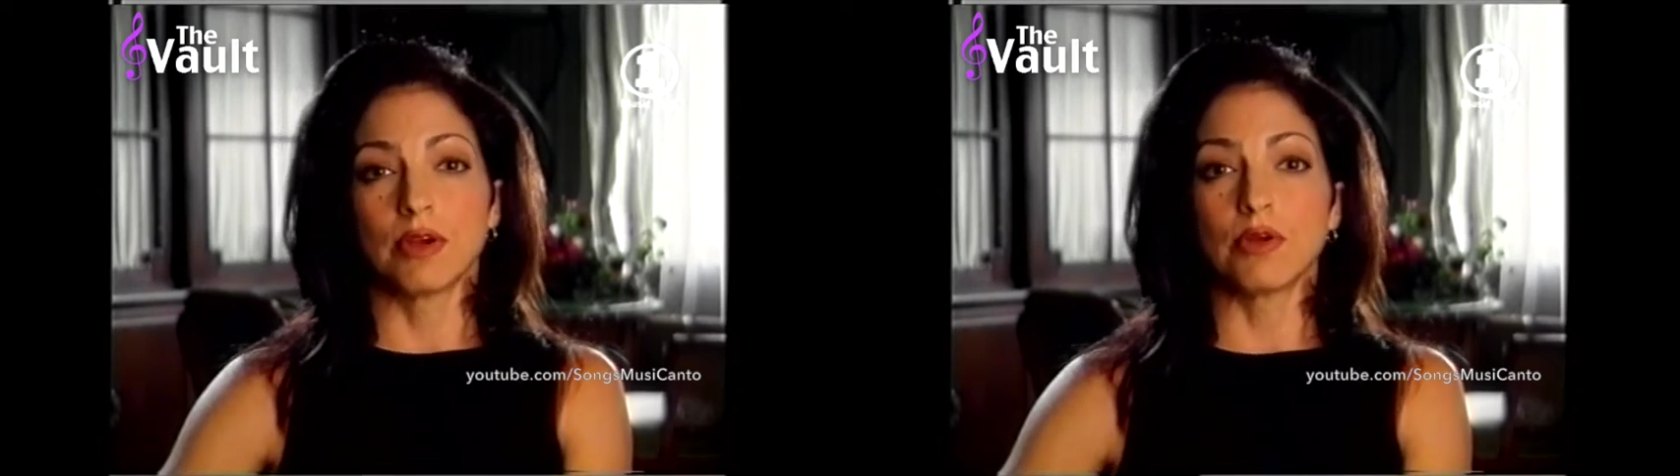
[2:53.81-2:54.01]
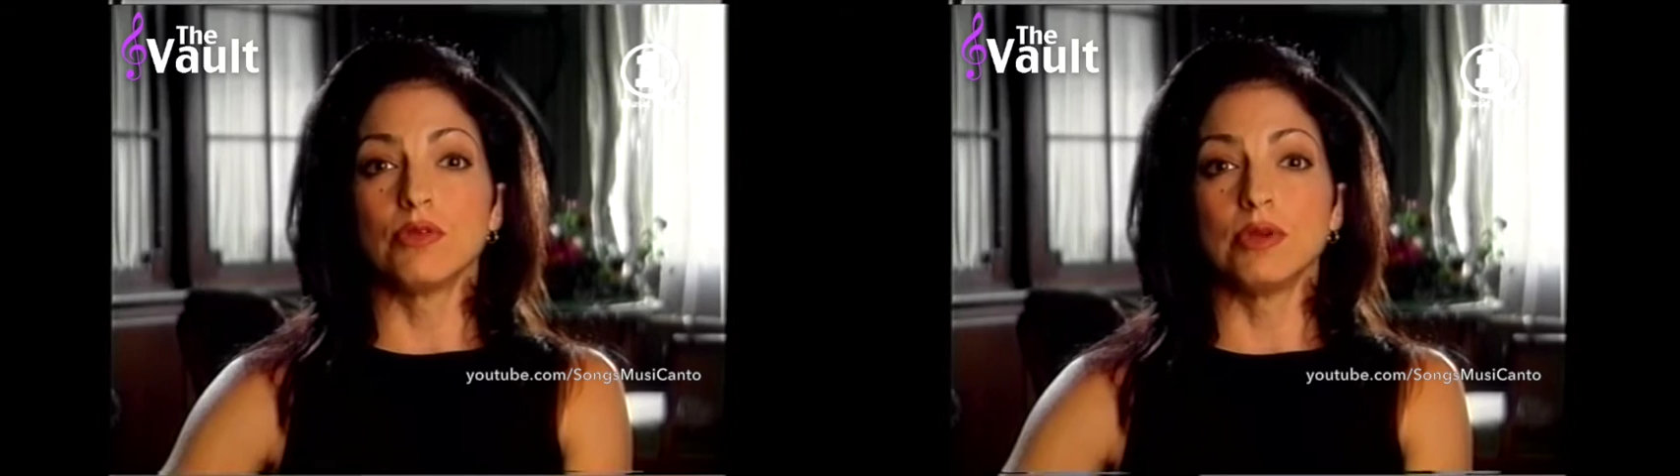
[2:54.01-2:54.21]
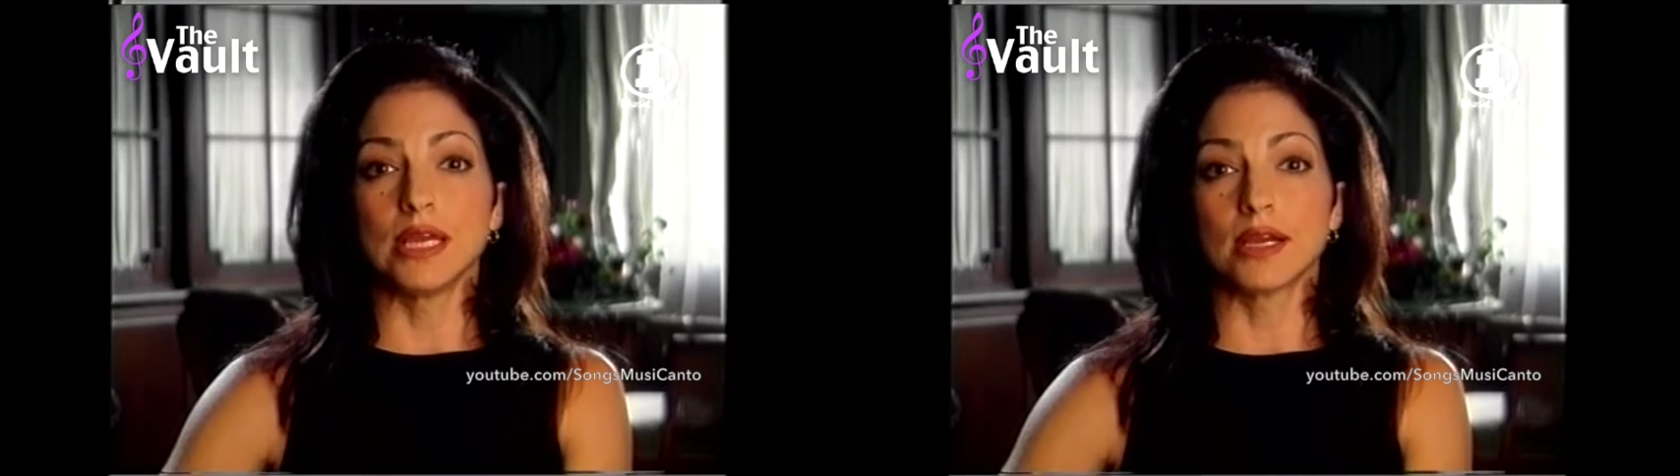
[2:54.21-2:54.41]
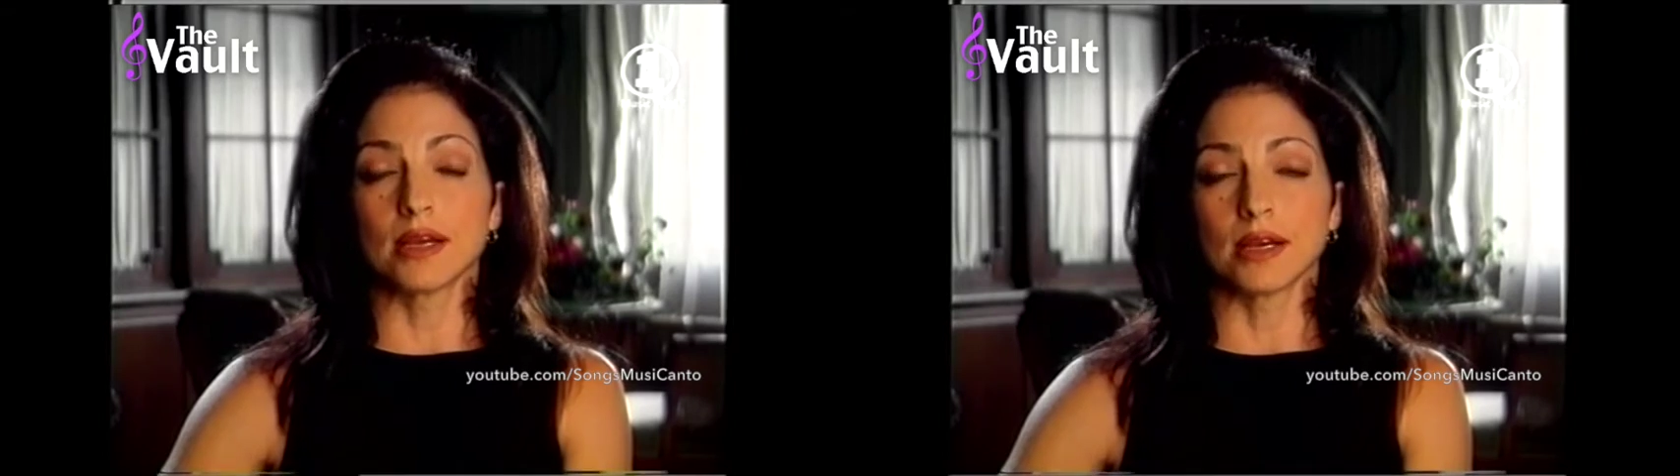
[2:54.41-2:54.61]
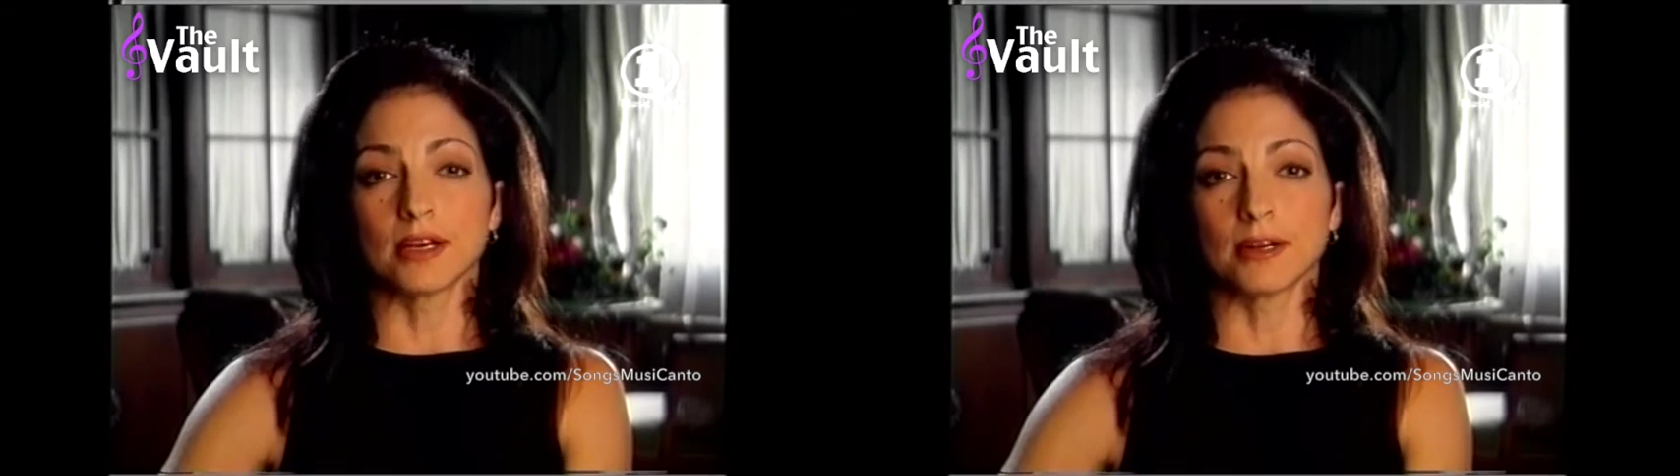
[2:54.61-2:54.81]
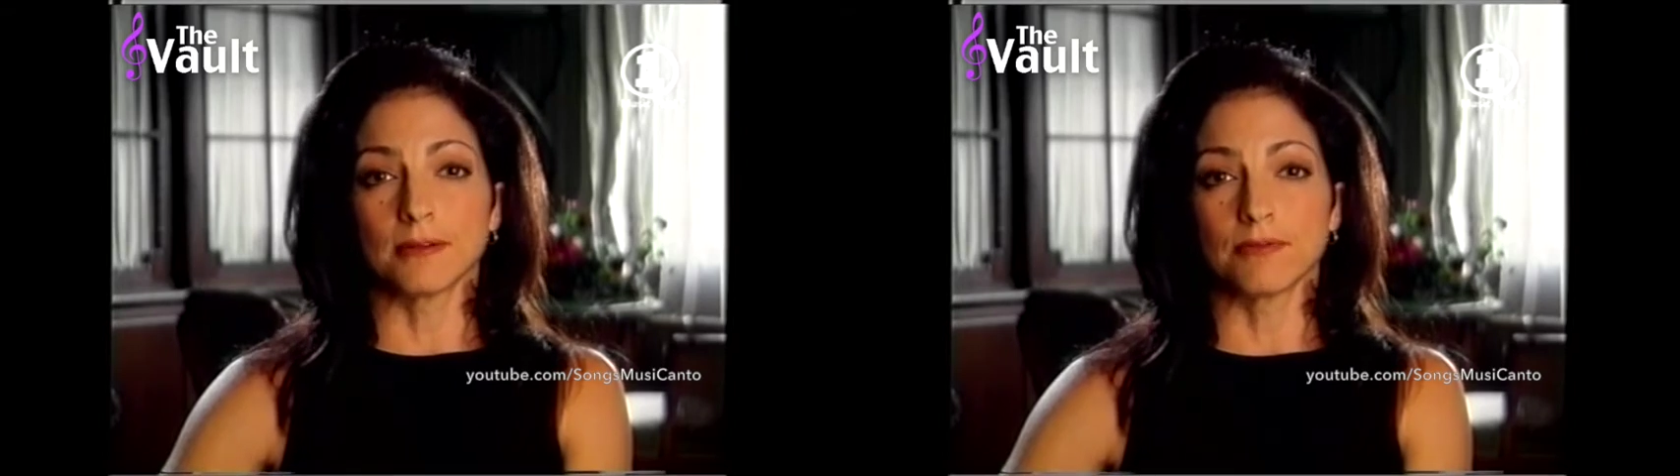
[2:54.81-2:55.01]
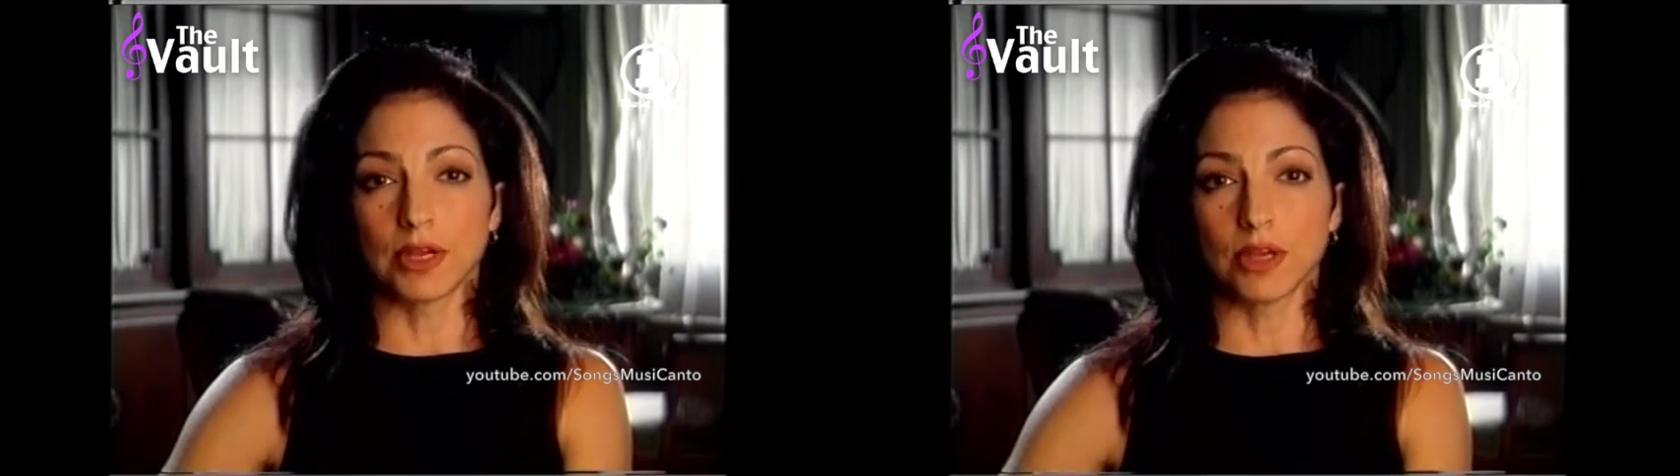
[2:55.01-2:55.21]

Very unique uh,